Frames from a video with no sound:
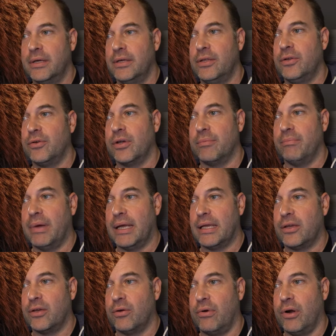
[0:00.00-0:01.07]
You can
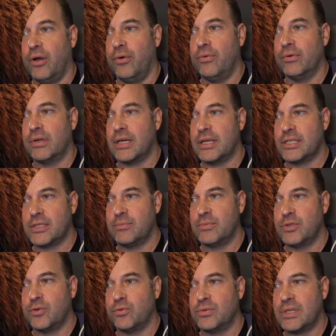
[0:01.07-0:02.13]
make your own custom
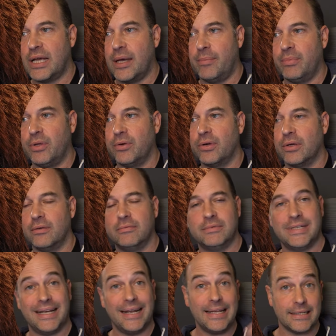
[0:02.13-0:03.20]
tool tab. You can
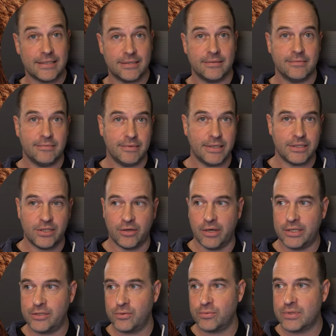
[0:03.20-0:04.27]
delete entire
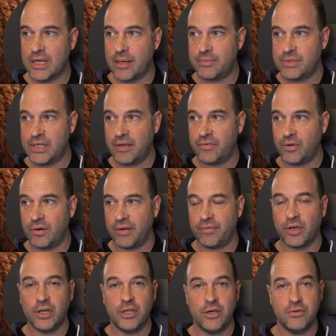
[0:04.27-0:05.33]
tool tabs if you're never
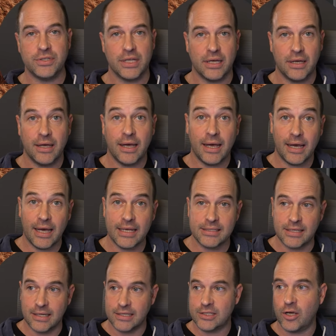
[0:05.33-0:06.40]
going to use it. As
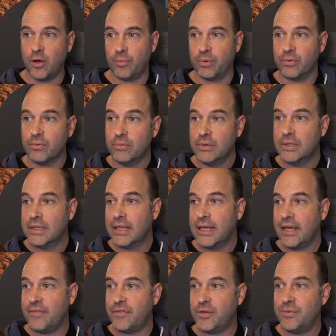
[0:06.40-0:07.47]
an example,
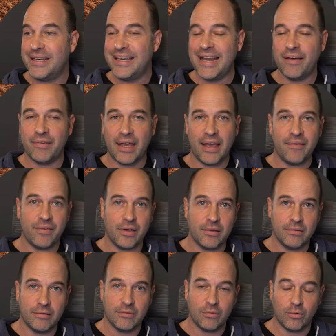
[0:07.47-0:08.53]
if you never ever
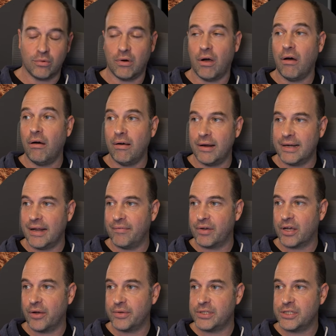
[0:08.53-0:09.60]
or are never
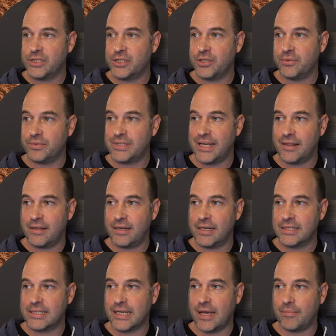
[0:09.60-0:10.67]
going to shoot tethered
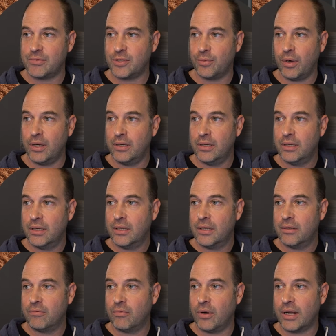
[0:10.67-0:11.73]
into Capture One,
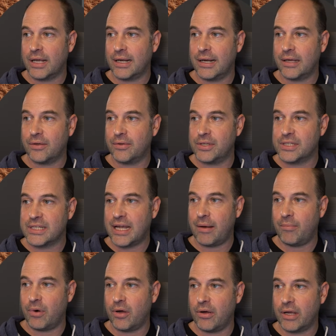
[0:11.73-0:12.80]
right click on this
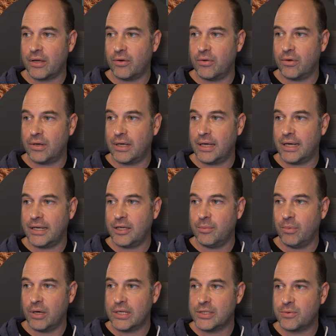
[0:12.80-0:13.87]
camera icon and you
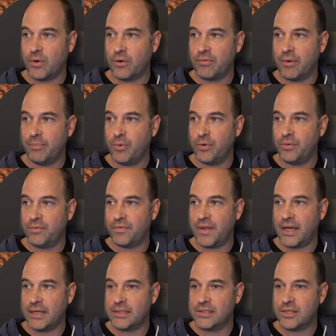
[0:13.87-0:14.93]
might as well remove
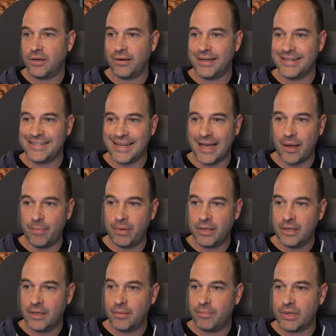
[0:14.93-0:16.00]
that entire tab,
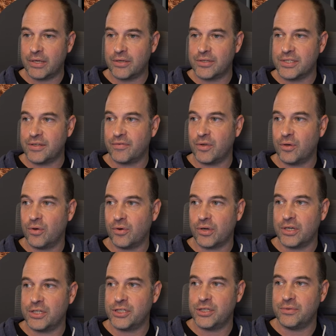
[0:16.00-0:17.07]
because if you're not going
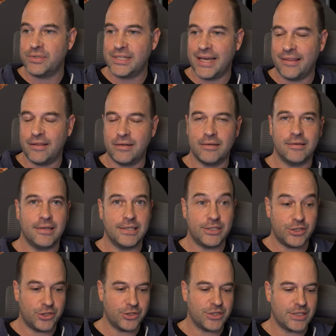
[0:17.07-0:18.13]
to shoot tethered, it's
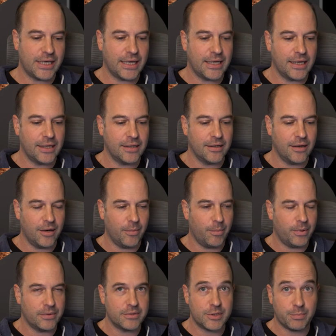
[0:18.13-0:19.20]
just taking up
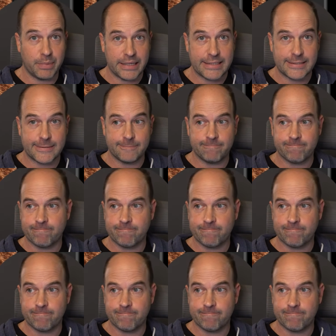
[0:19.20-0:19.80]
space.